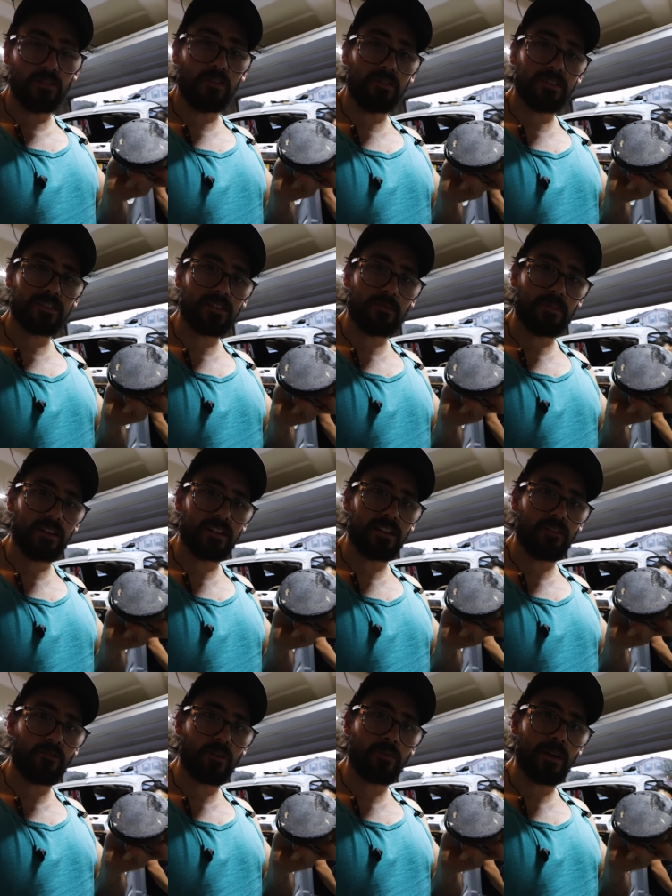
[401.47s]
Do you notice something
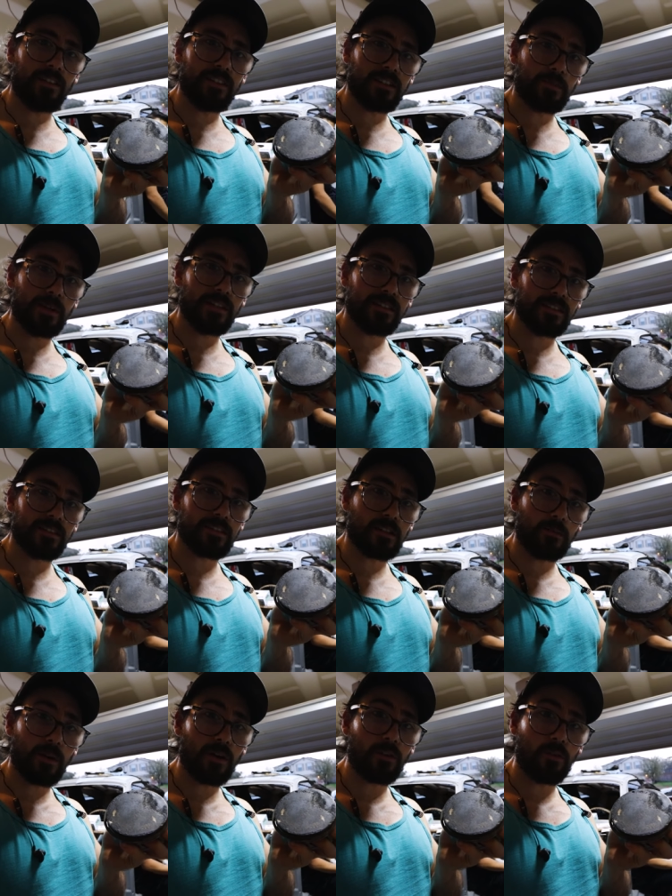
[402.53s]
different about these pistons
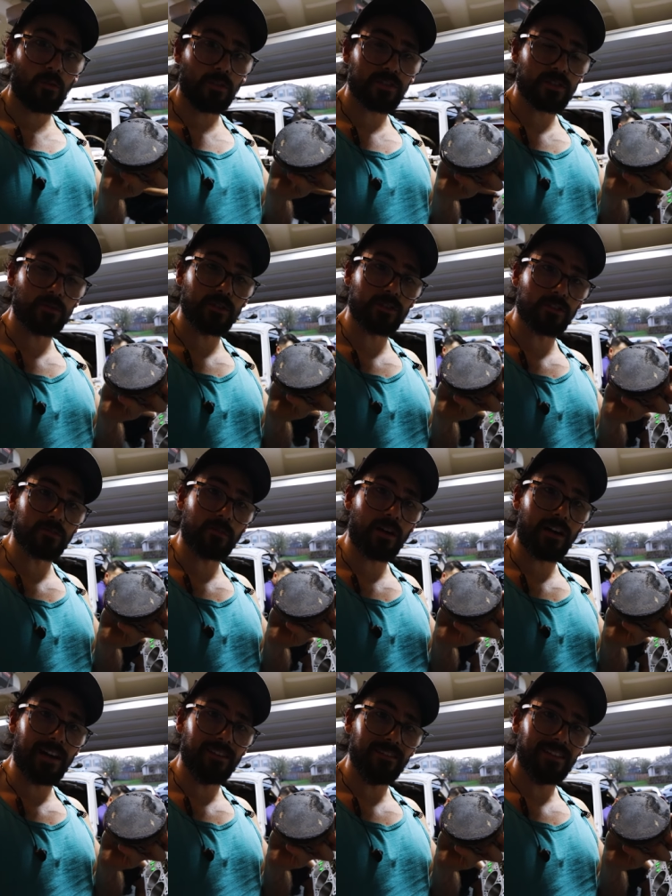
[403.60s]
compared to the ones that we just
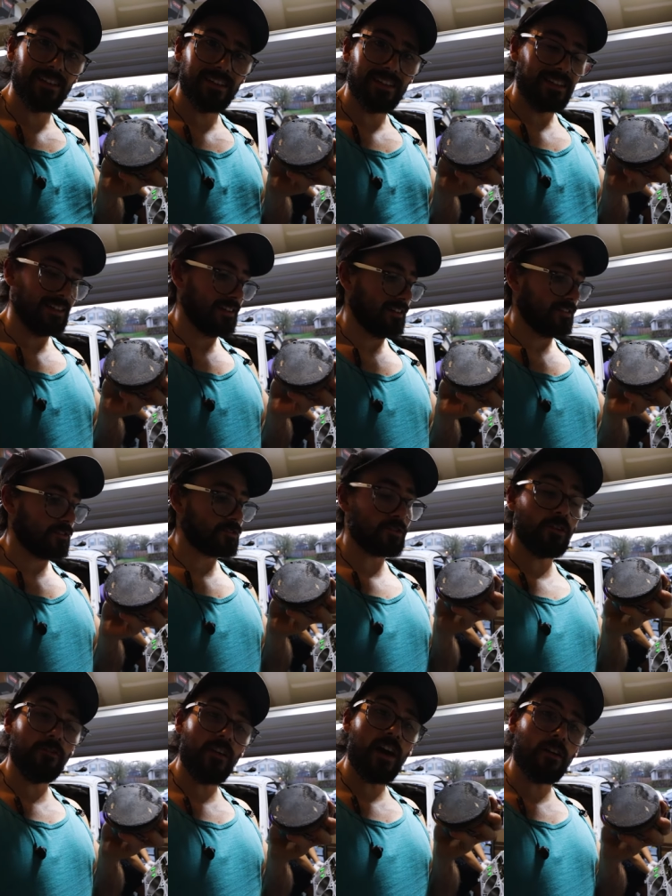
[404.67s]
bought? There's
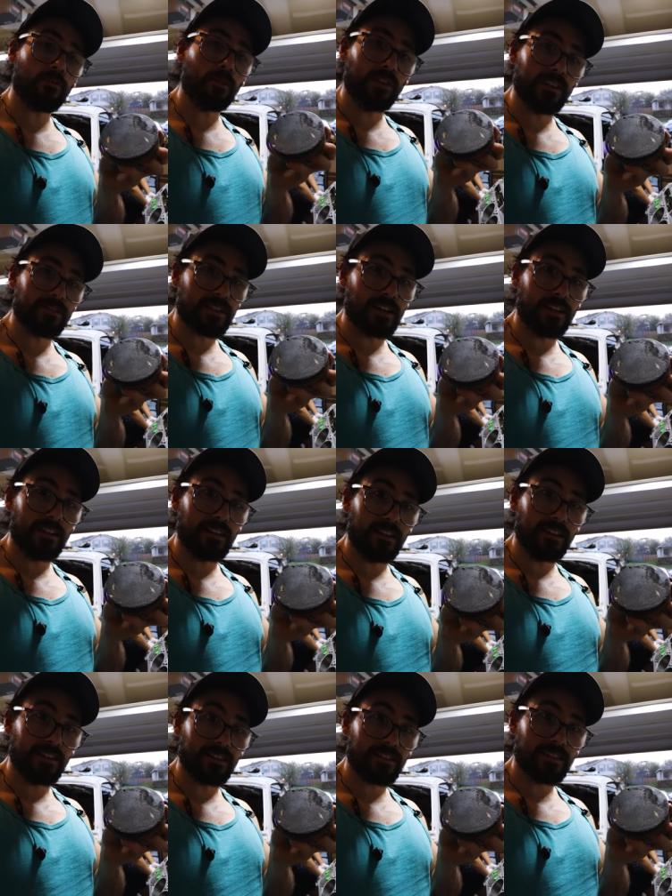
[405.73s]
no valve reliefs cut into
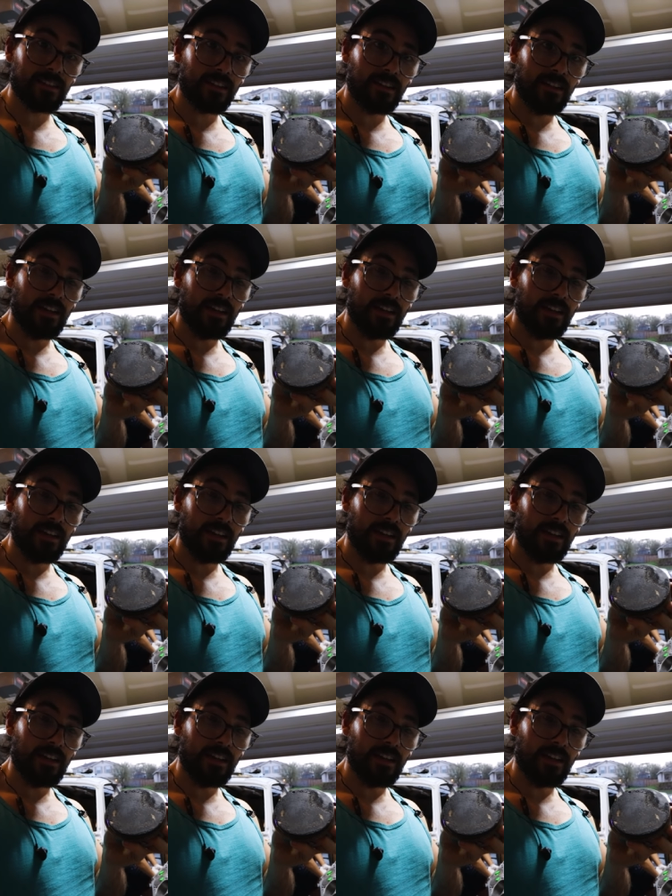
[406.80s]
these.